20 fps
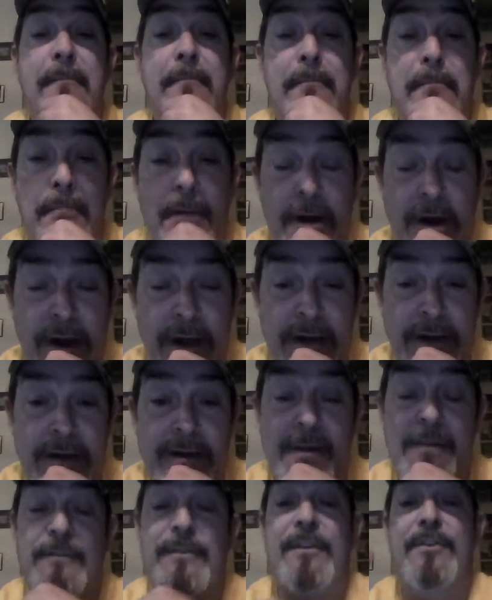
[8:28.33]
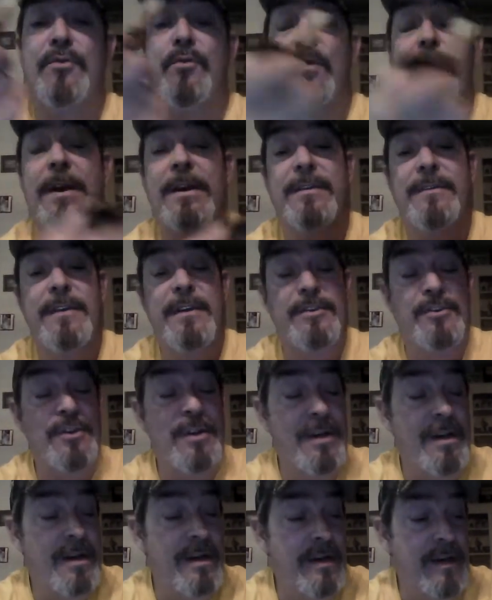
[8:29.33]
But the twist that
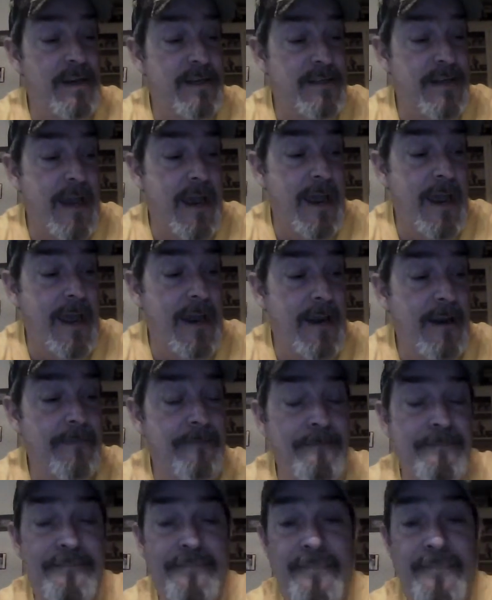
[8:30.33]
she has added